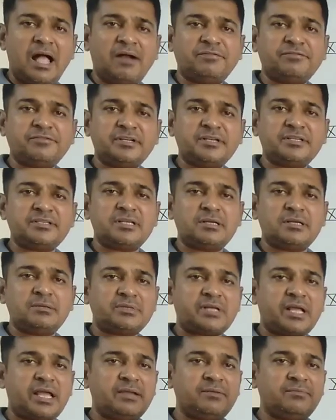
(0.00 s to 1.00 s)
After
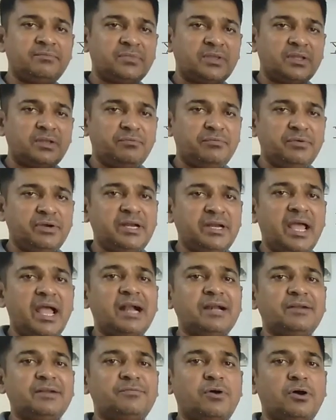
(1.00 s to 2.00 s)
some time, wind
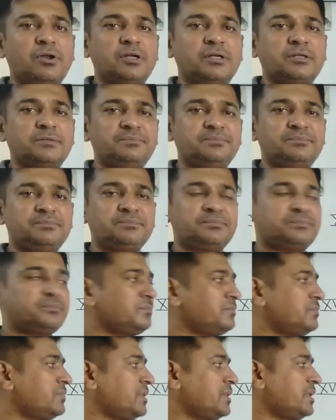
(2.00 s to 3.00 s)
had fallen,
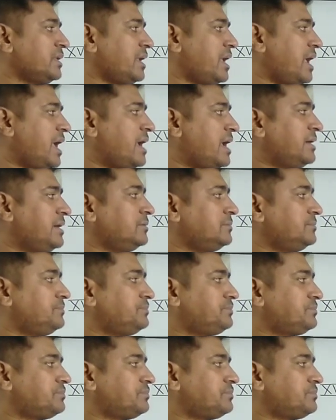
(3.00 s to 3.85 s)
and